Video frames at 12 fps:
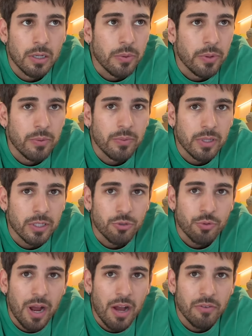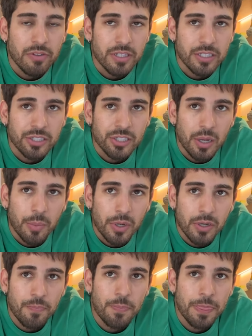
We didn't really travel this summer.